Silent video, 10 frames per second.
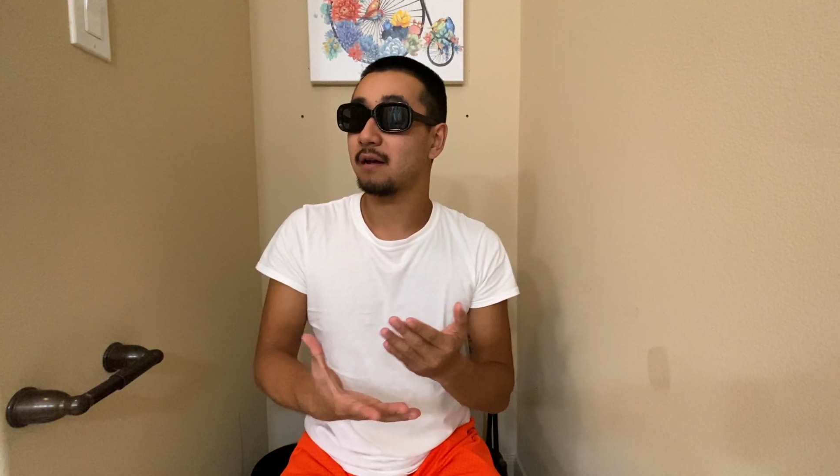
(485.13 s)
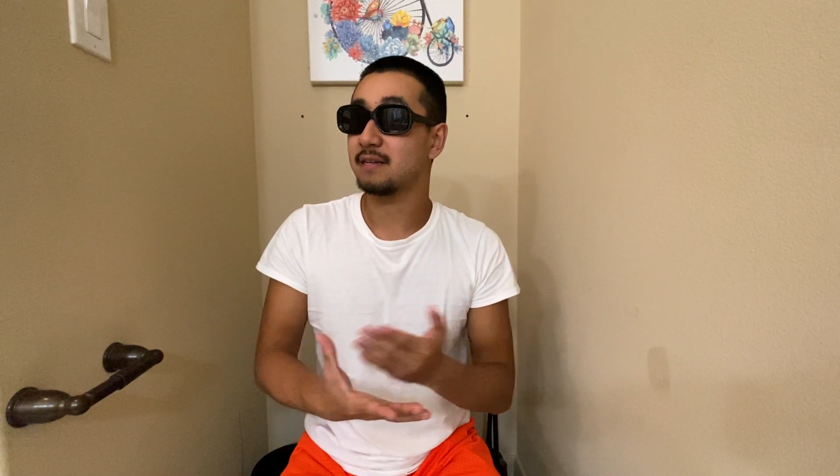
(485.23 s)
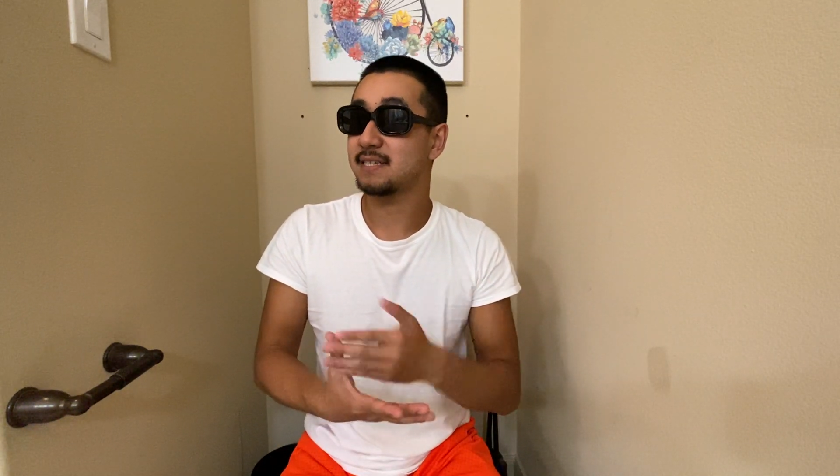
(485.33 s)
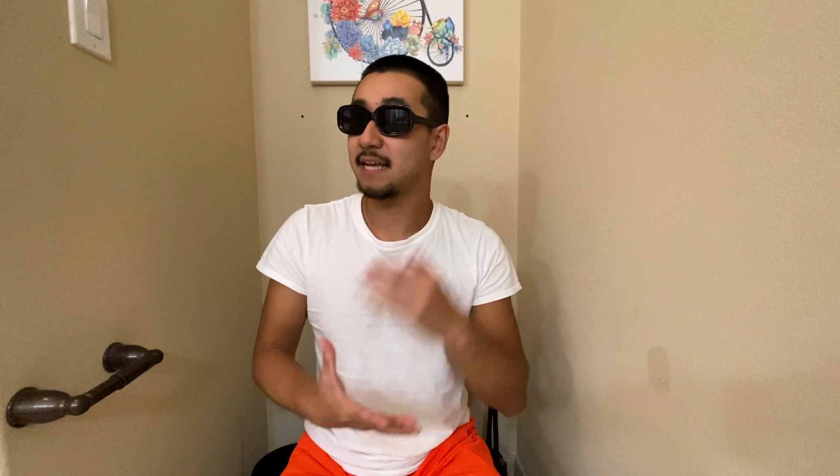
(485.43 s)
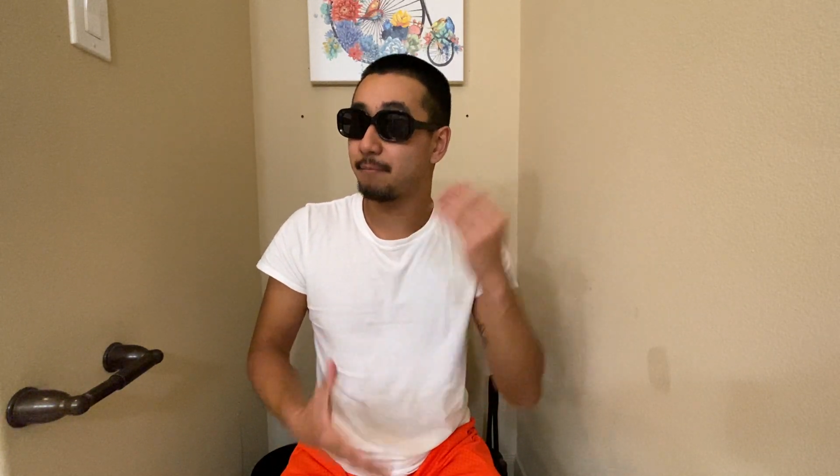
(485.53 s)
of
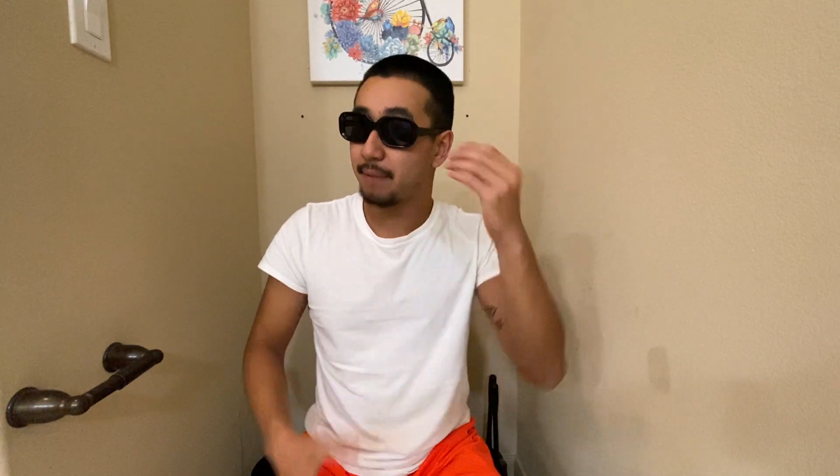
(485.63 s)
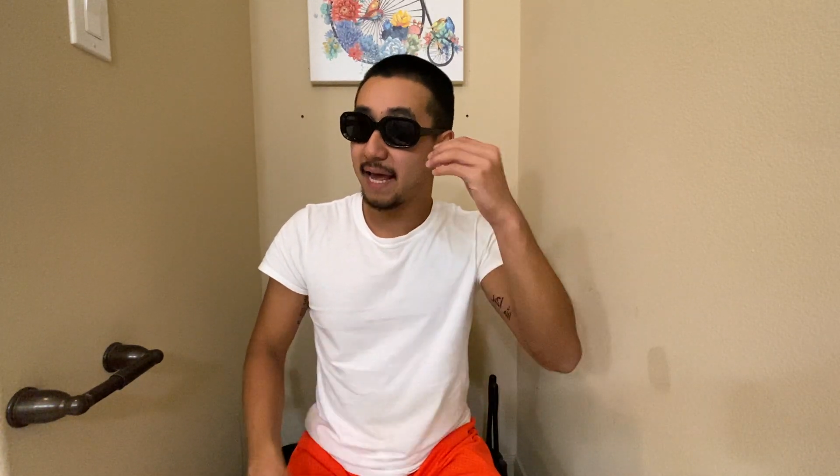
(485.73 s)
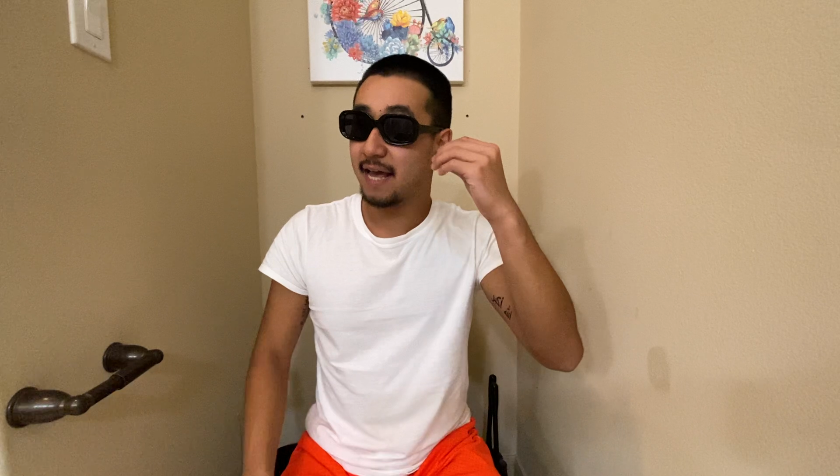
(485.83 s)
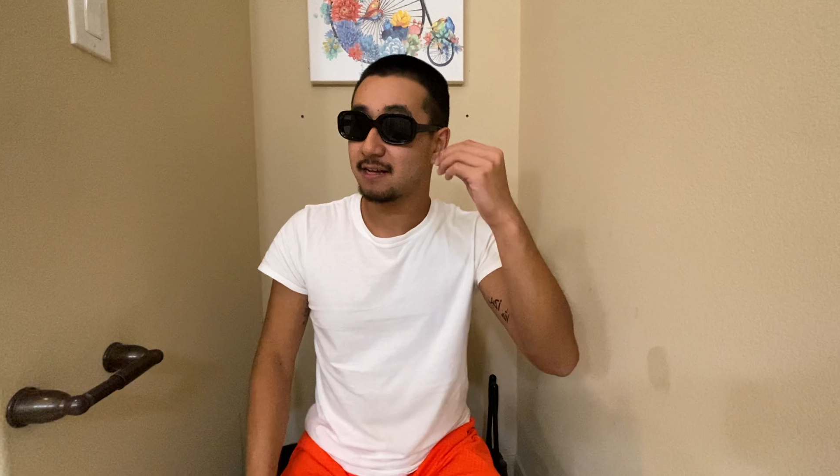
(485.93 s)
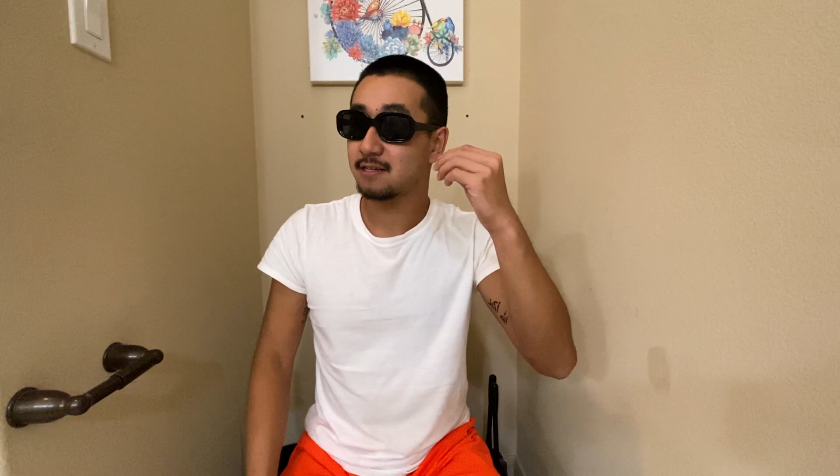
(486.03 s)

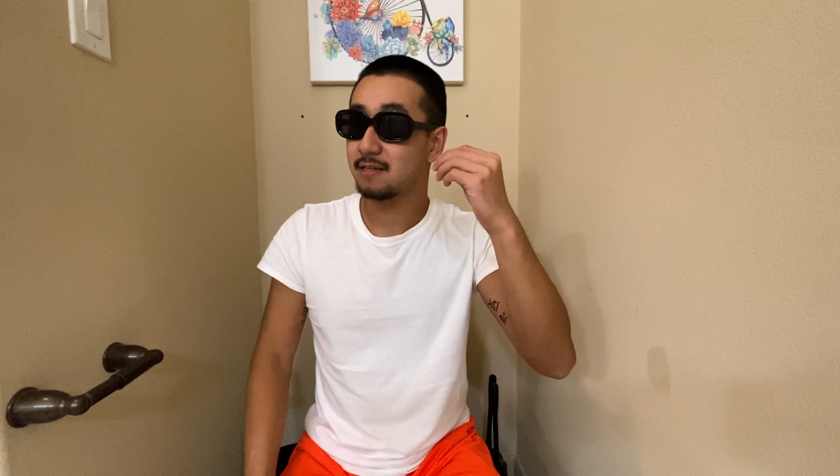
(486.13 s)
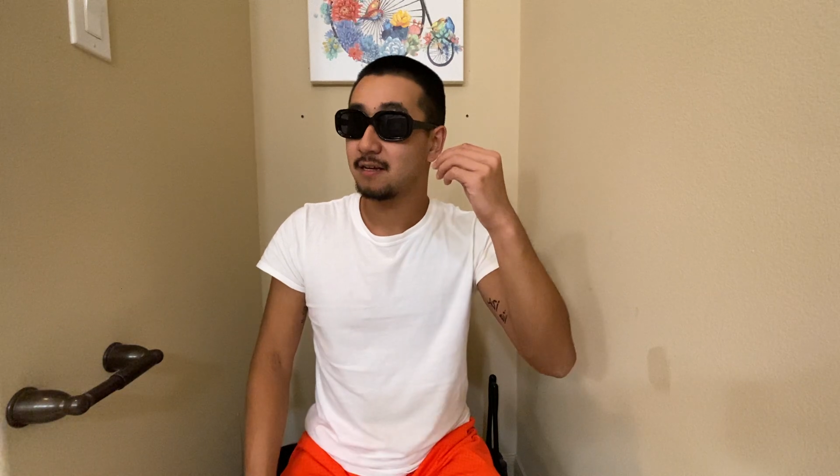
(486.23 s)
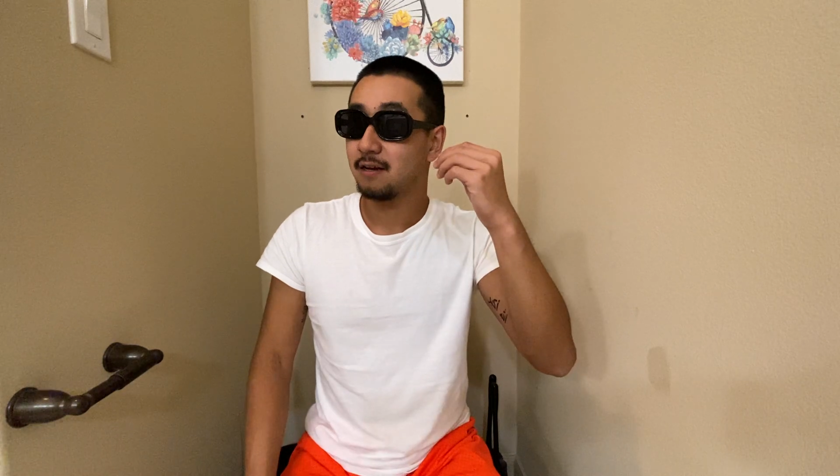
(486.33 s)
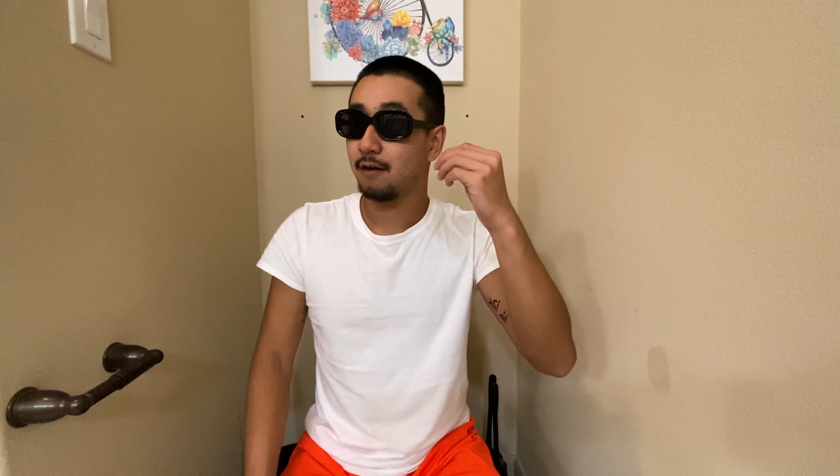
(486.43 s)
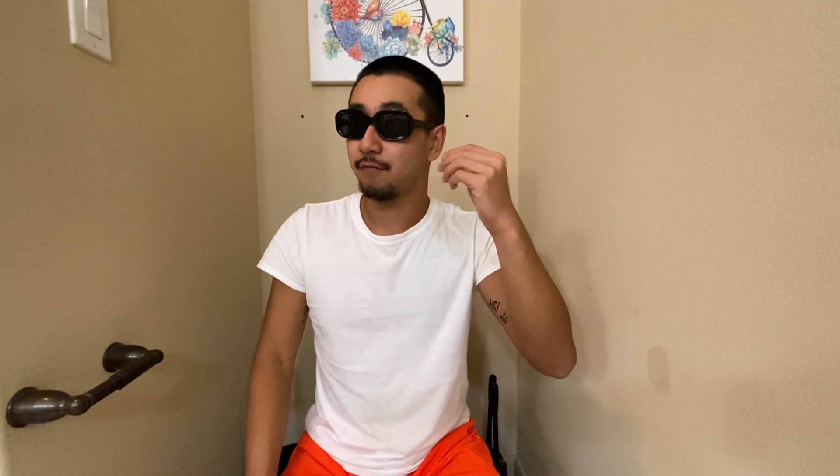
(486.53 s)
setbacks
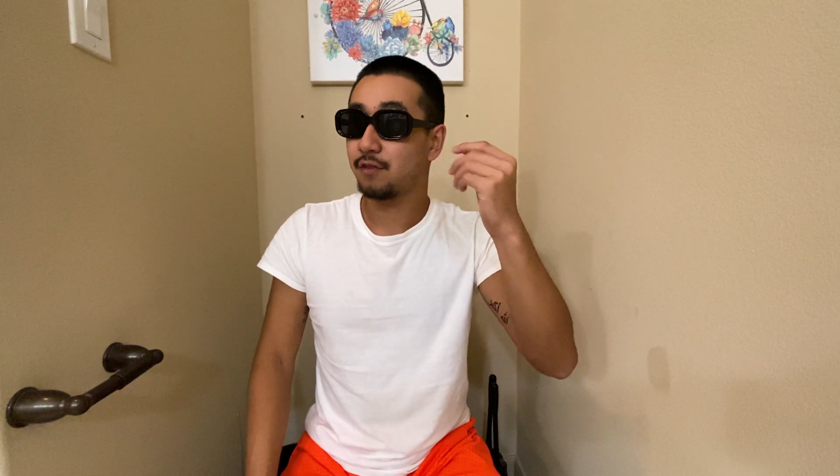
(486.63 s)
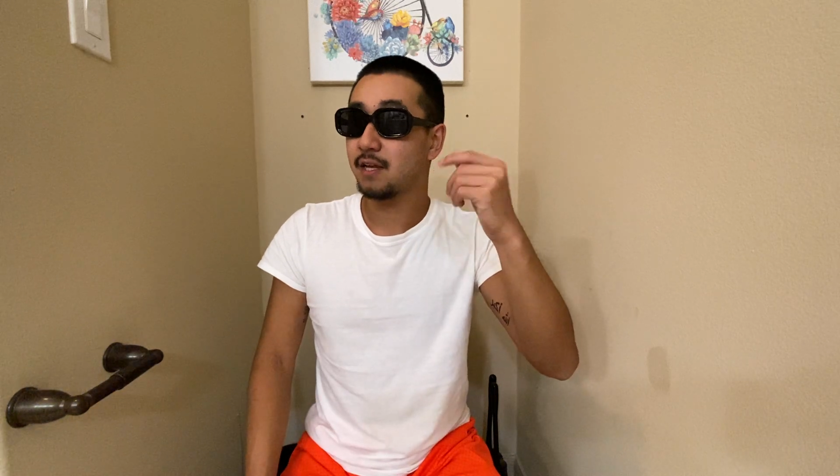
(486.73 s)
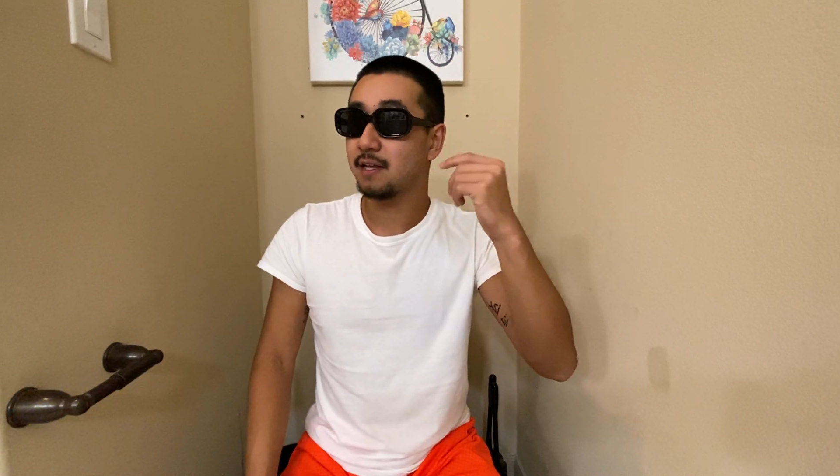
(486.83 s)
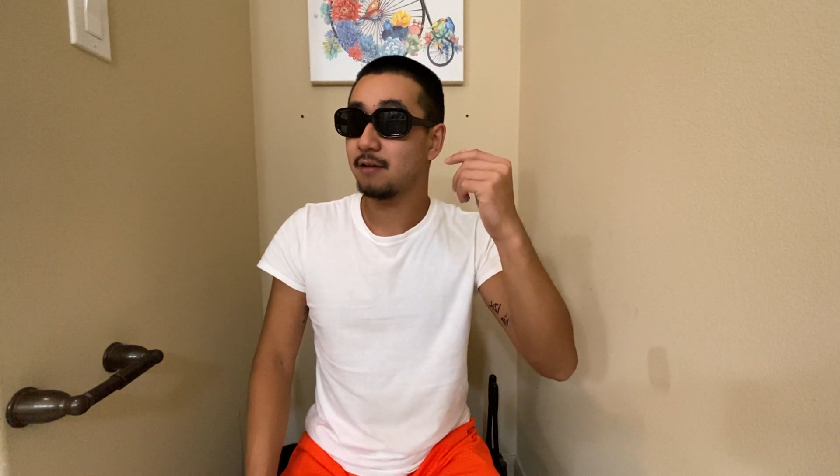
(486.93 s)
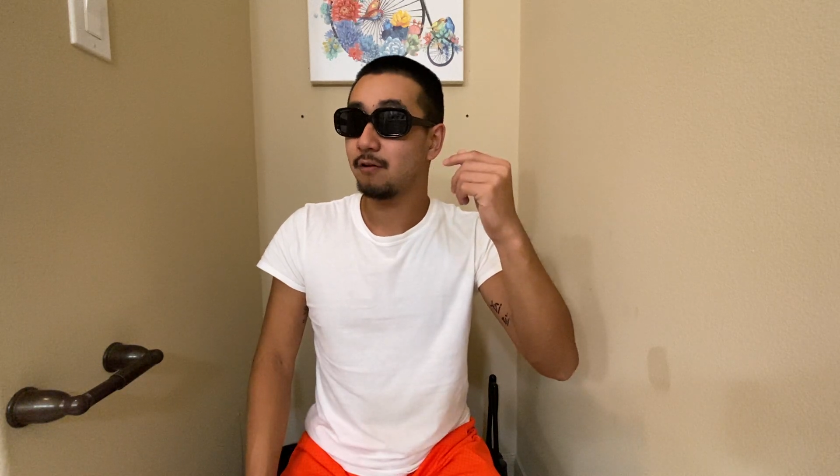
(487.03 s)
of
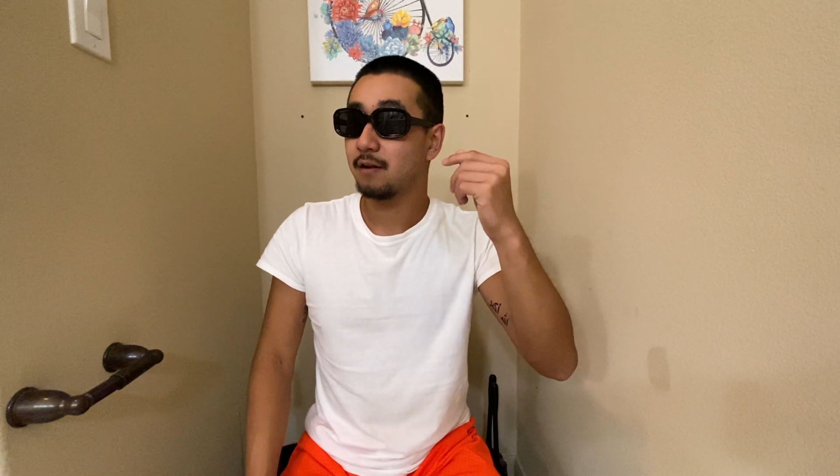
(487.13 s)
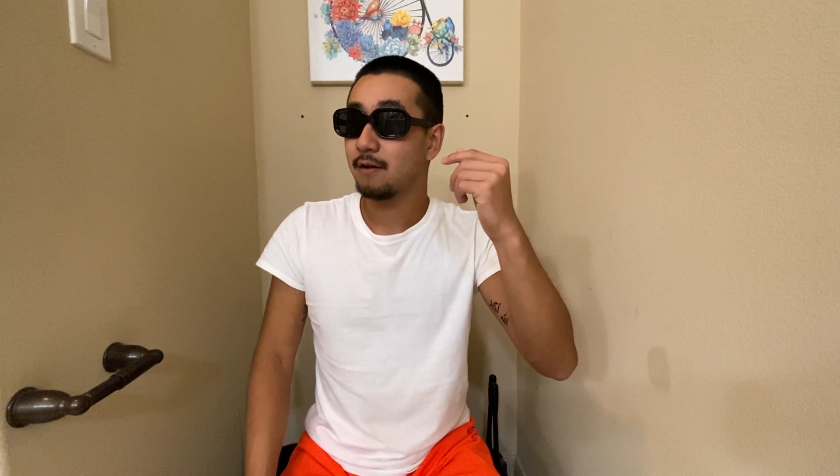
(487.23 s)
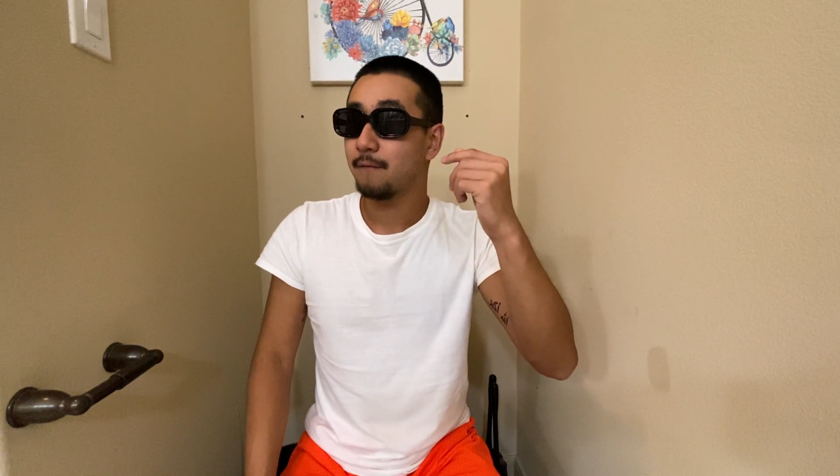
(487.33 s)
thinking